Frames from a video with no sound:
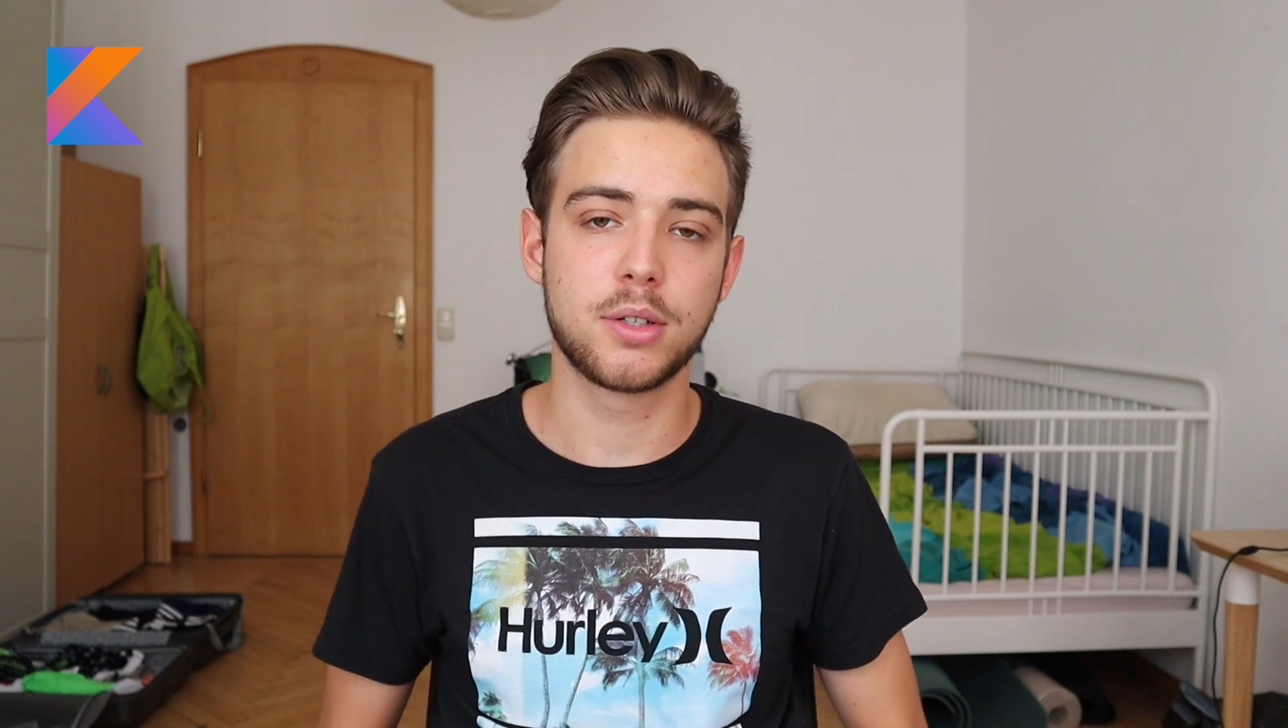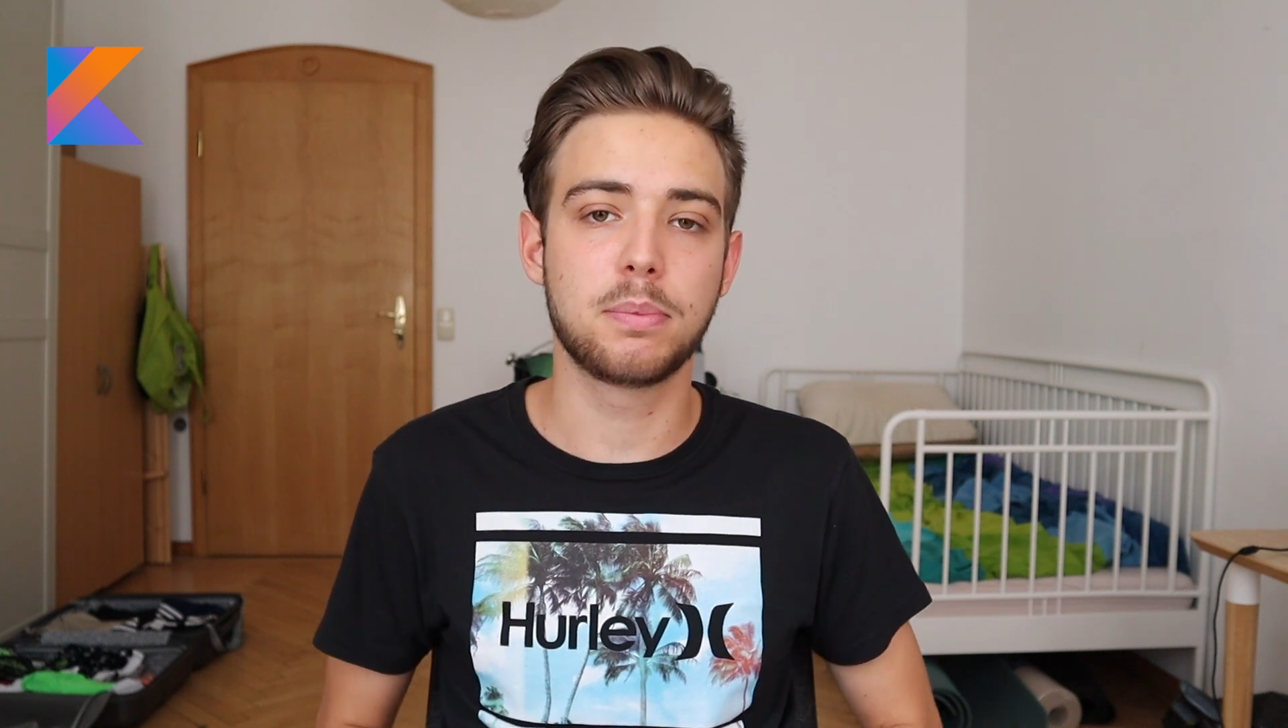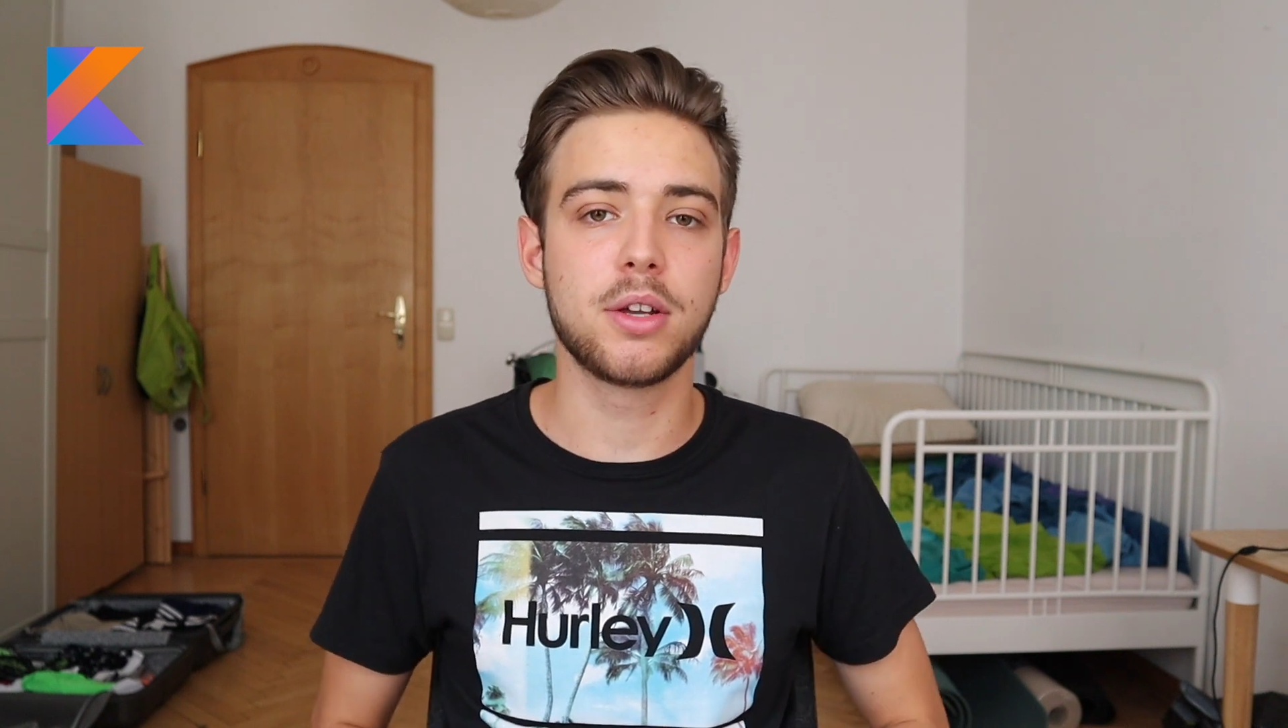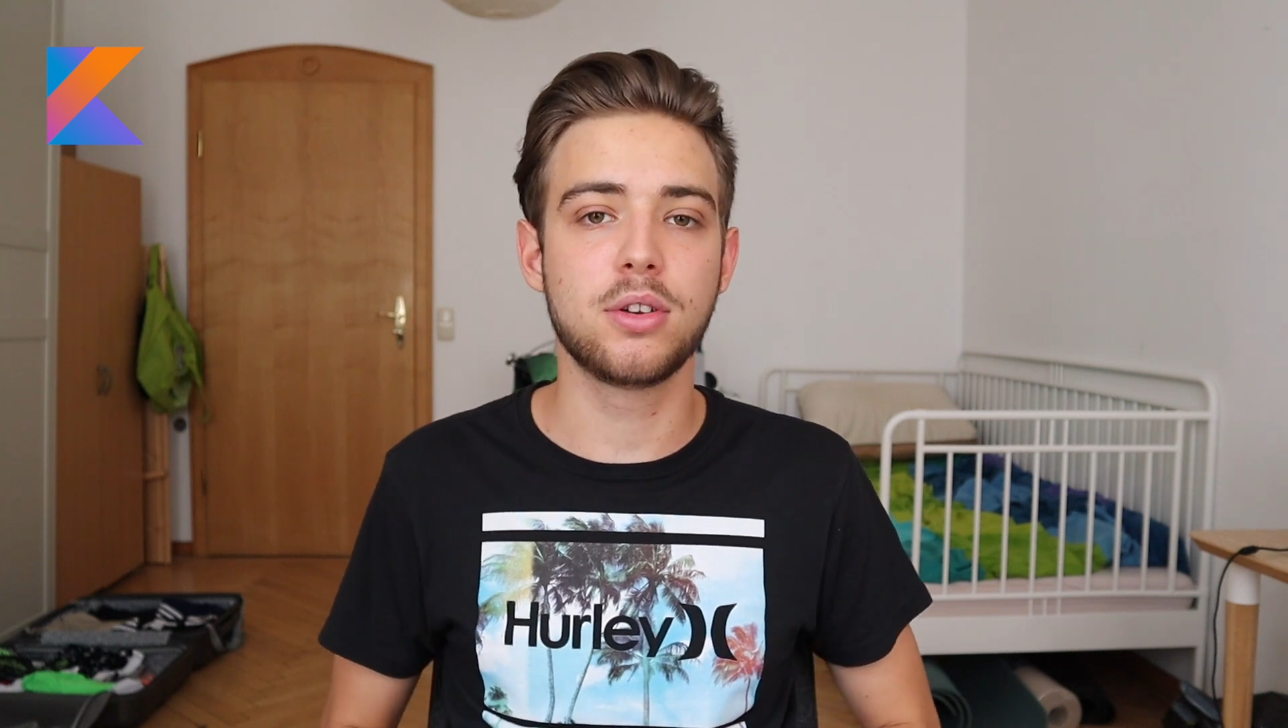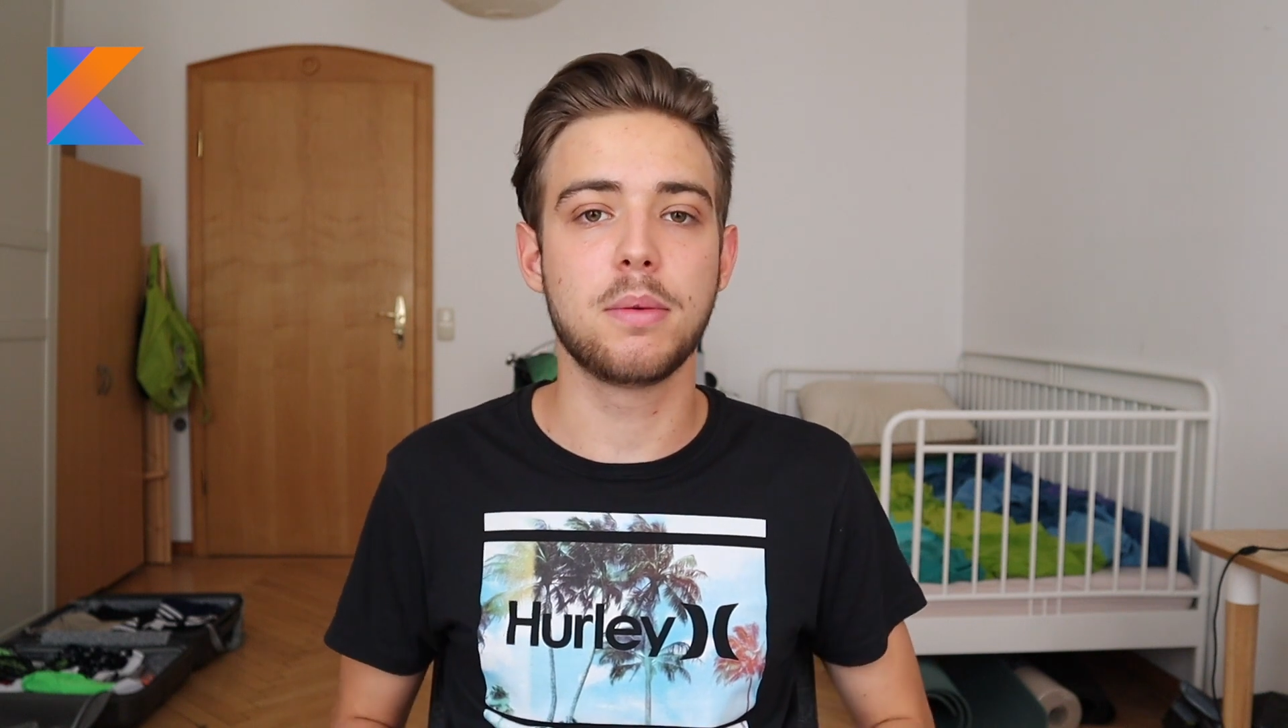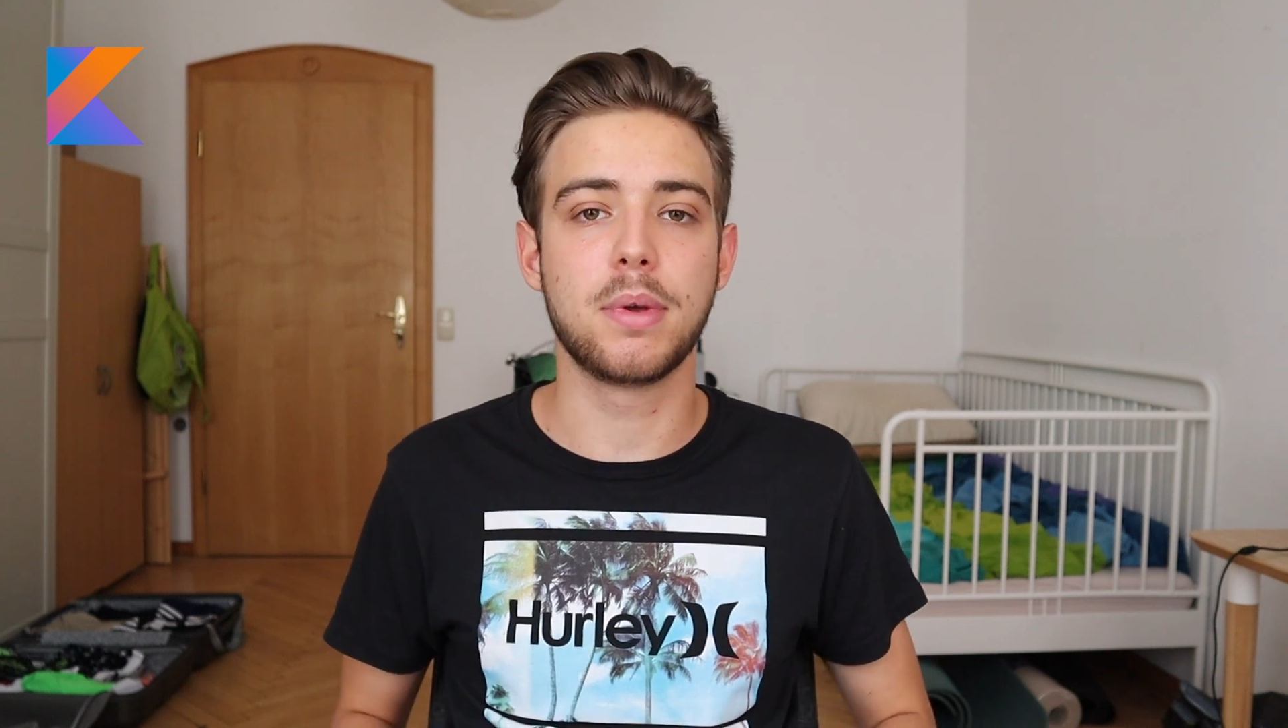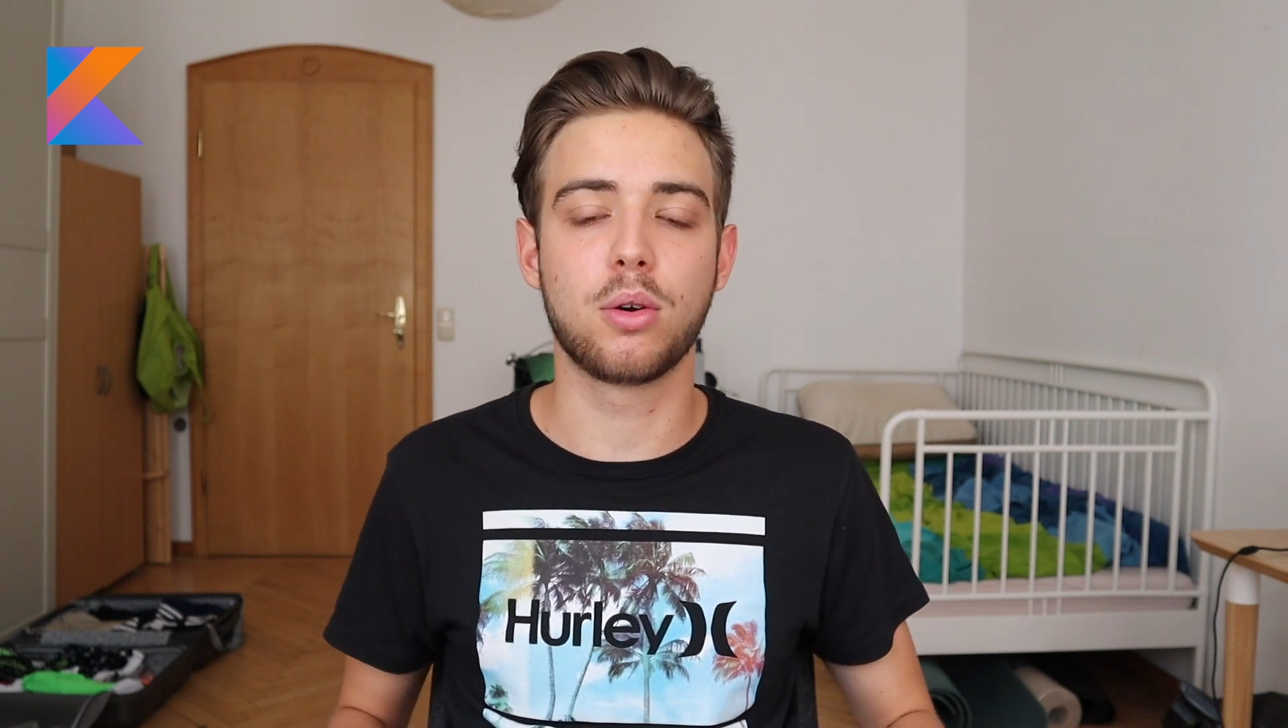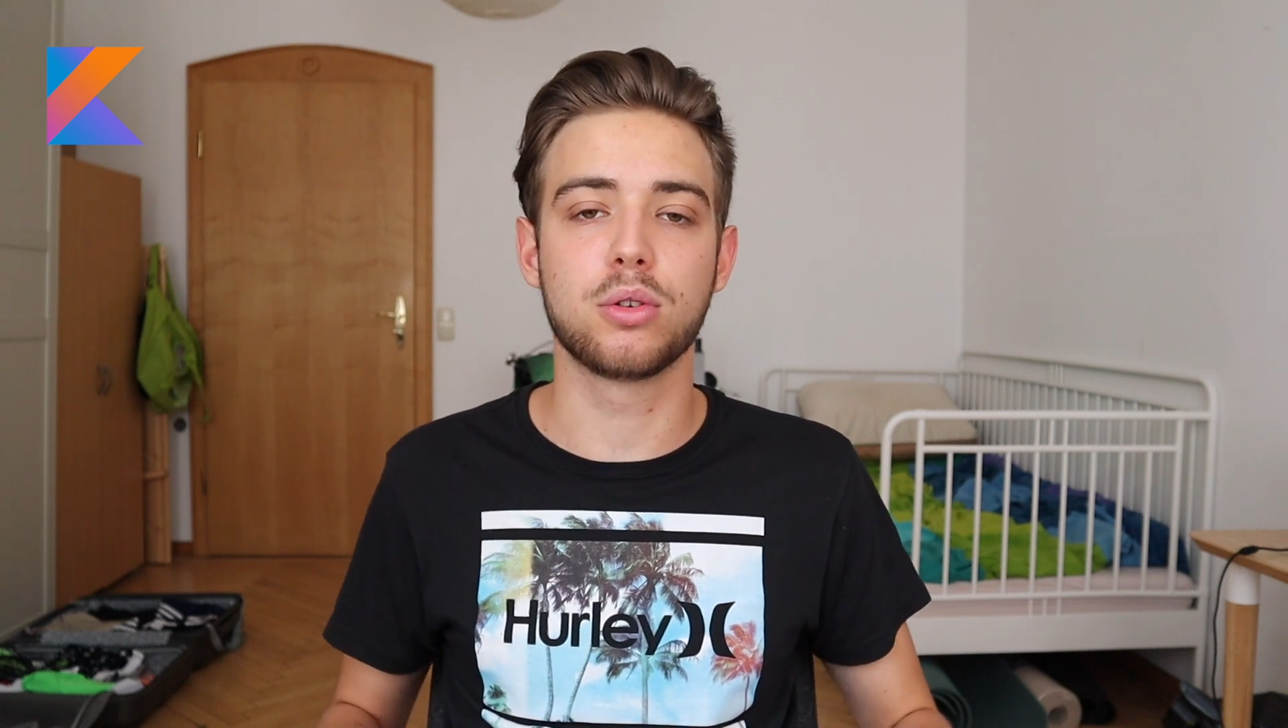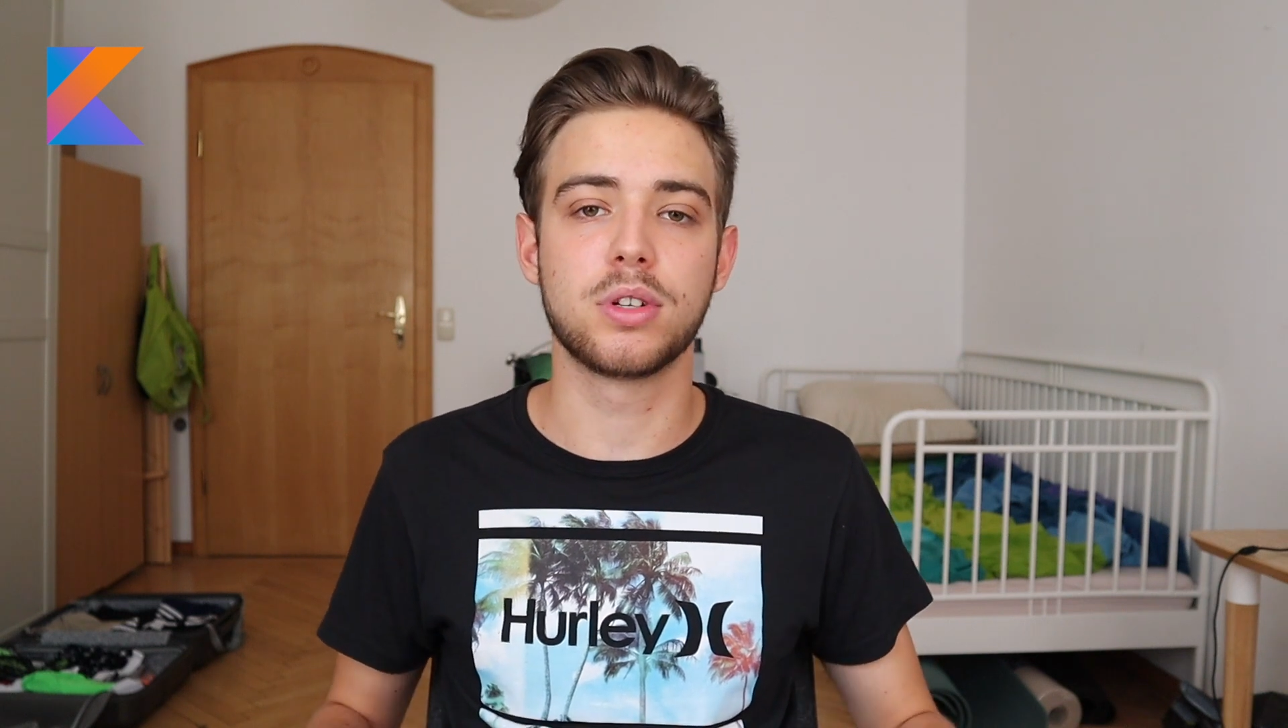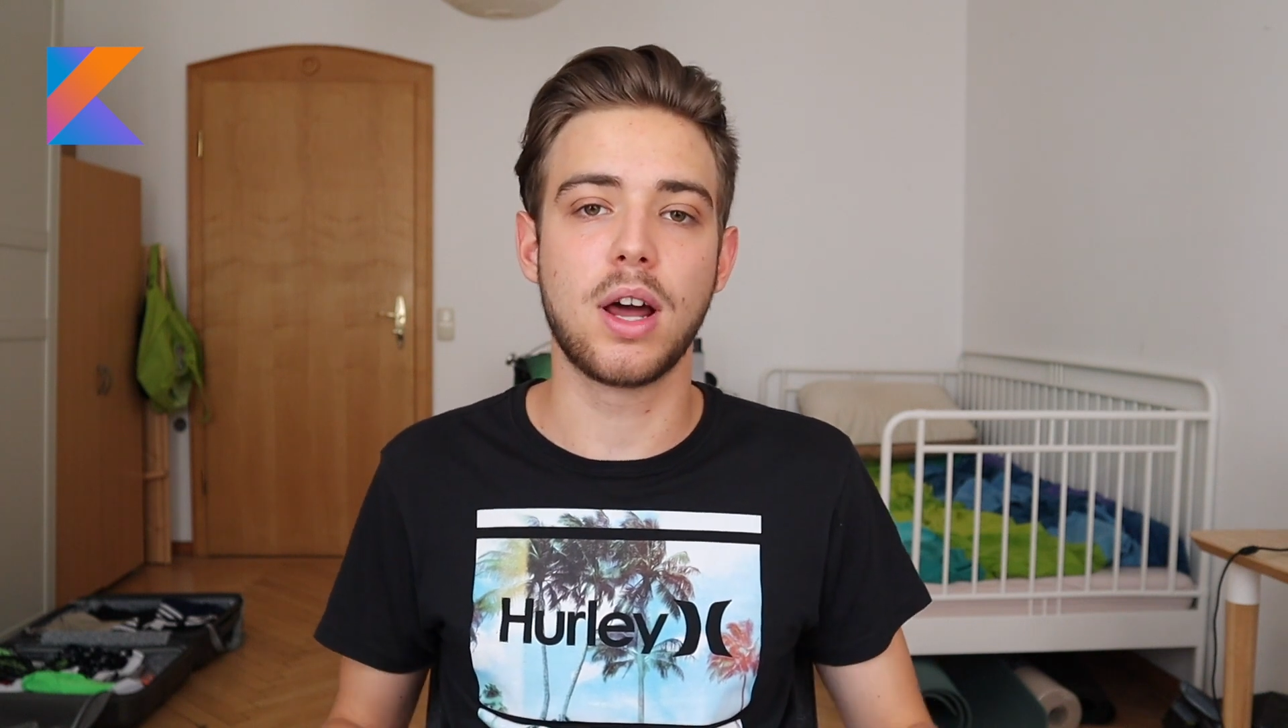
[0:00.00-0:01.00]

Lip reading: especially because